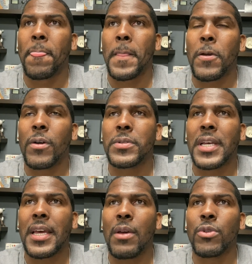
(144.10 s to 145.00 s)
You know what I'm
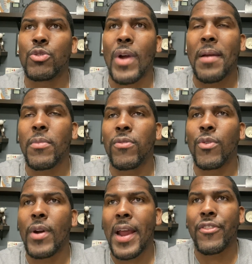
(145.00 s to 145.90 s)
saying? It was right
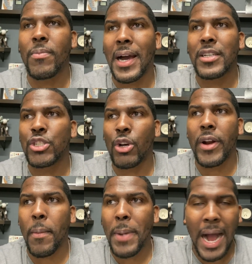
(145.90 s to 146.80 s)
before everybody
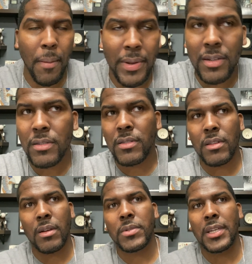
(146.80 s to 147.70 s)
started popping. You
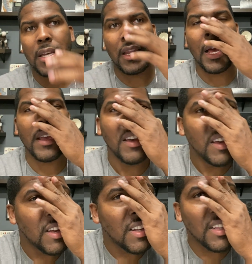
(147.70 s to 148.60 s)
know what I'm saying? Like
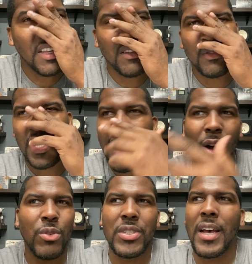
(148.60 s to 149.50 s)
I think it was like
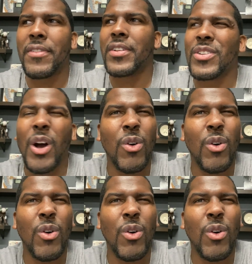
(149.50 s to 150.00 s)
2007,